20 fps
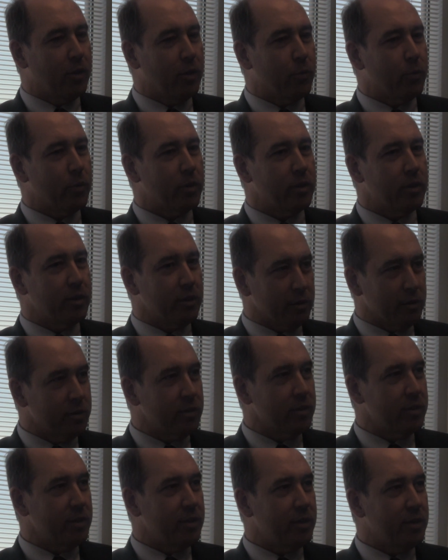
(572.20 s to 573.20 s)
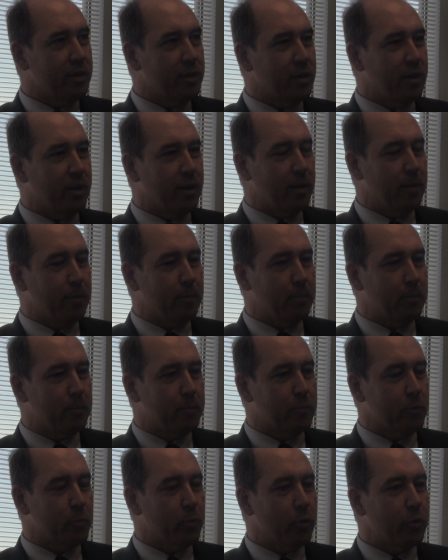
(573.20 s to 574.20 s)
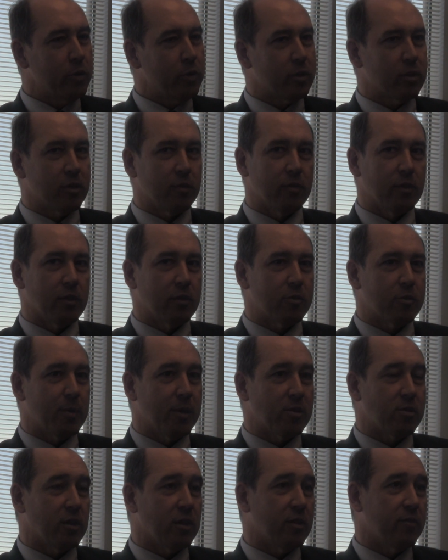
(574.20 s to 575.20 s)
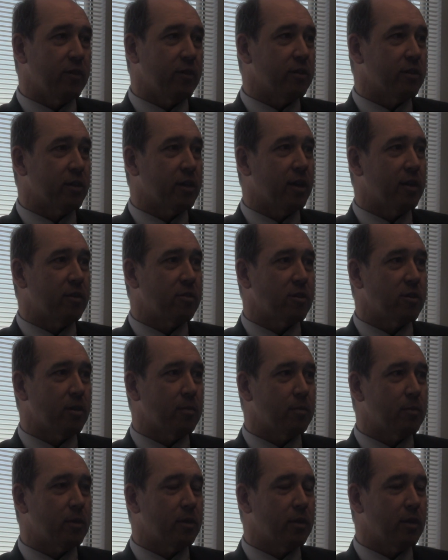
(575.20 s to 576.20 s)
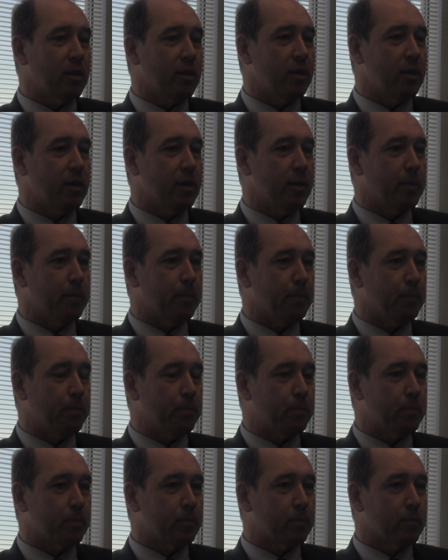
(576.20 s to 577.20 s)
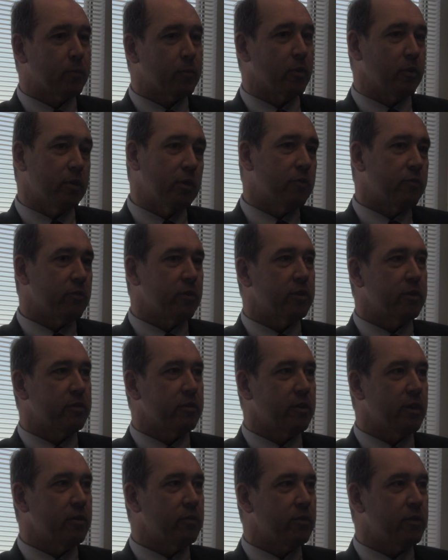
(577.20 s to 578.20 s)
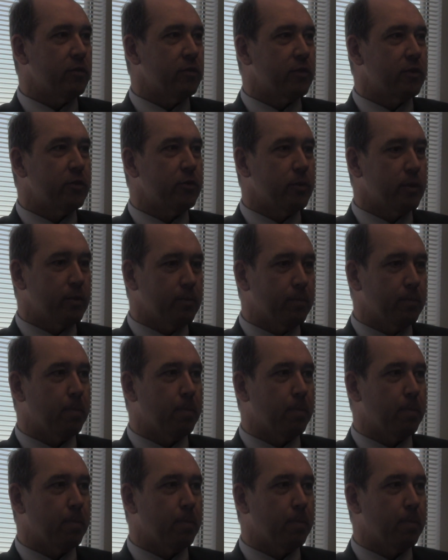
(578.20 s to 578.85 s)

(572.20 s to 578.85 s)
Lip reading: one of the early proponents of the space elevator concept, and so a very creative individual.